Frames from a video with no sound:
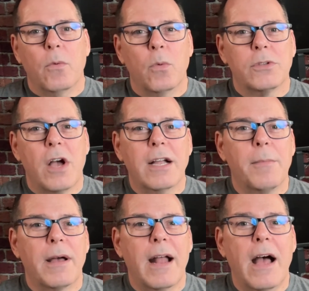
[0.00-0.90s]
We'll talk
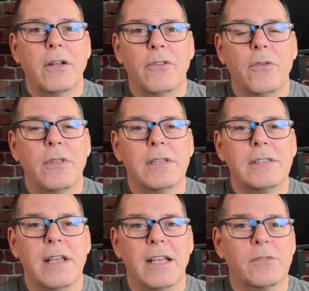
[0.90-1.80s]
about how to do
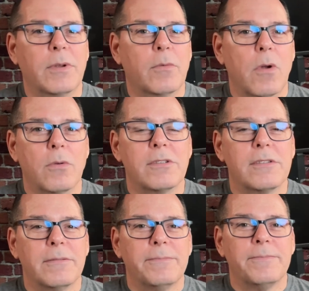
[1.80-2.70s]
this as we
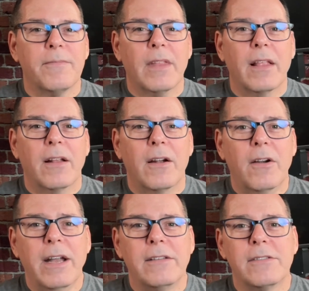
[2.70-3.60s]
roast. All
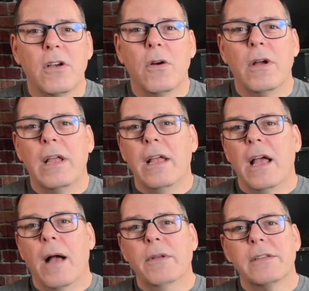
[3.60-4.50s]
right, so
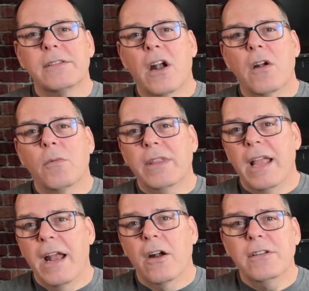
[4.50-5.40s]
I'm going to start with
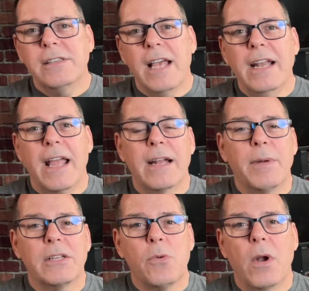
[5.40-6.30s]
the air set at
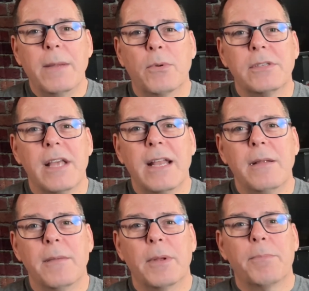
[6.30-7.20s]
about 20%,
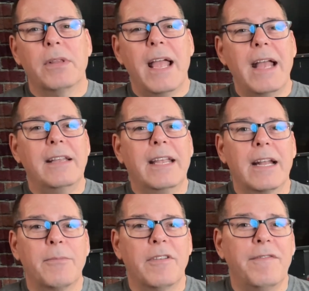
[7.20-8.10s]
but plan to get
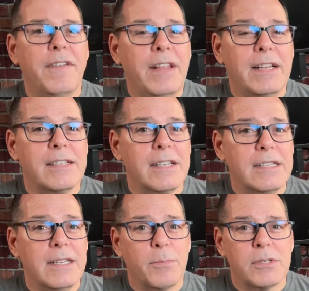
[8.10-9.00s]
up to 50 to
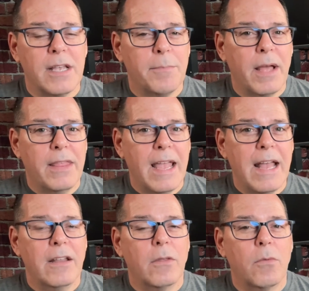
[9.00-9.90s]
60% by the
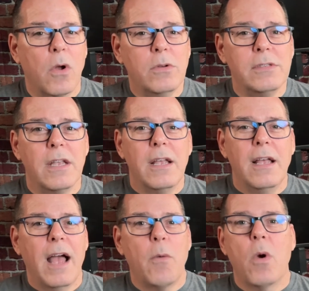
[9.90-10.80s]
end of the roast.
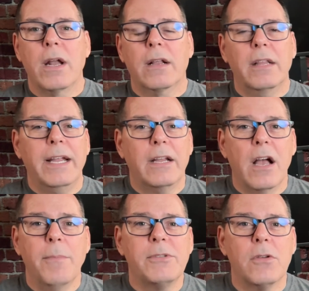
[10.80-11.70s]
I want a clean
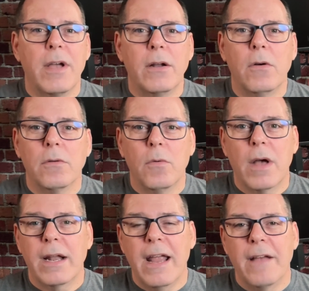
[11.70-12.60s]
cup, so I don't
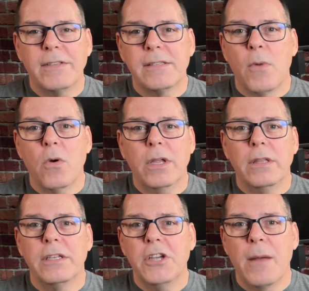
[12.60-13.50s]
want to have smoke in
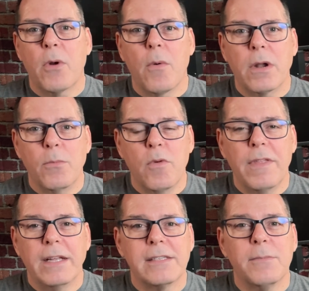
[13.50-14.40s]
the chamber. I want to move
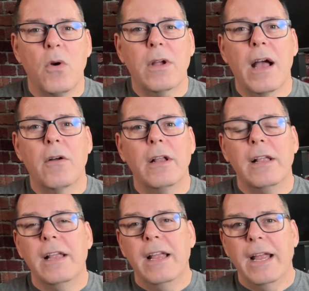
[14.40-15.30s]
that smoke out,
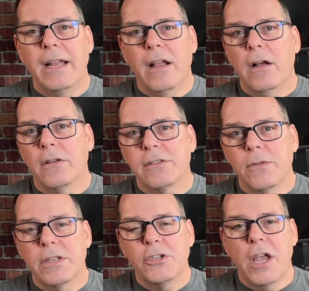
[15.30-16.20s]
and also
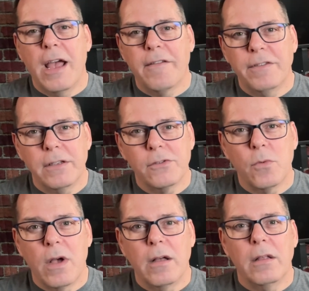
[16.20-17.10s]
the chaff as
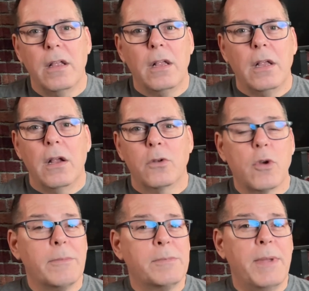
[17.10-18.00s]
well.
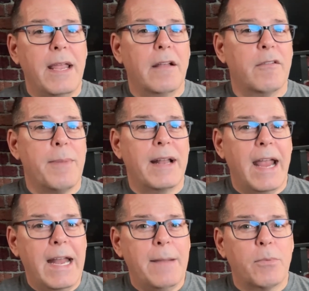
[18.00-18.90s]
Drum speed of about
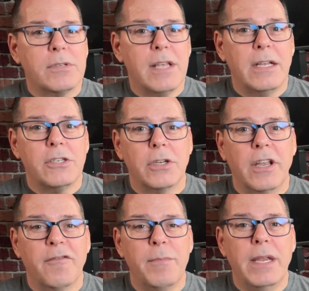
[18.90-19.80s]
80% should
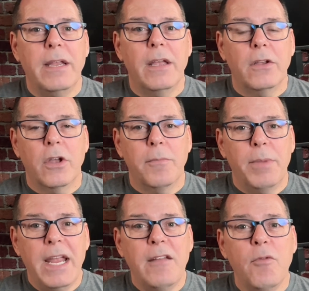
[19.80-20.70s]
give me good
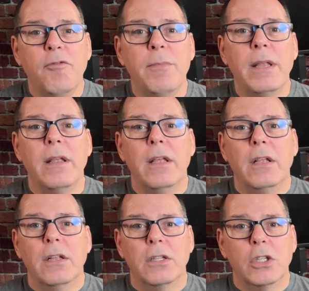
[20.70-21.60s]
bean movement,
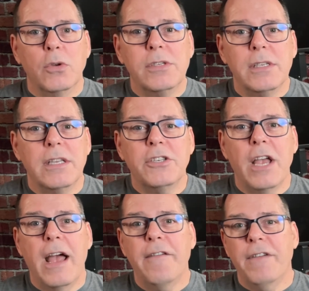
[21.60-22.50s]
loosen the
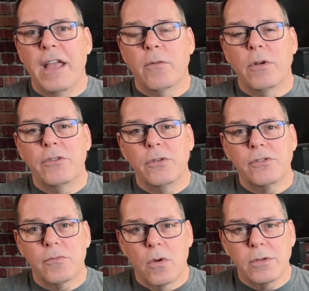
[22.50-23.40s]
chaff, and
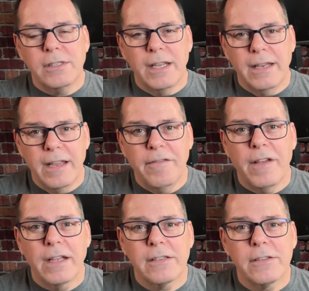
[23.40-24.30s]
reduce roasting
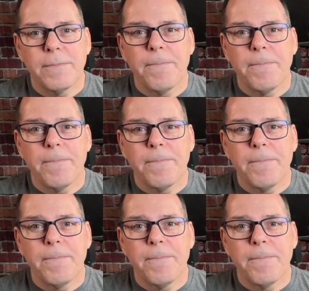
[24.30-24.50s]
defects.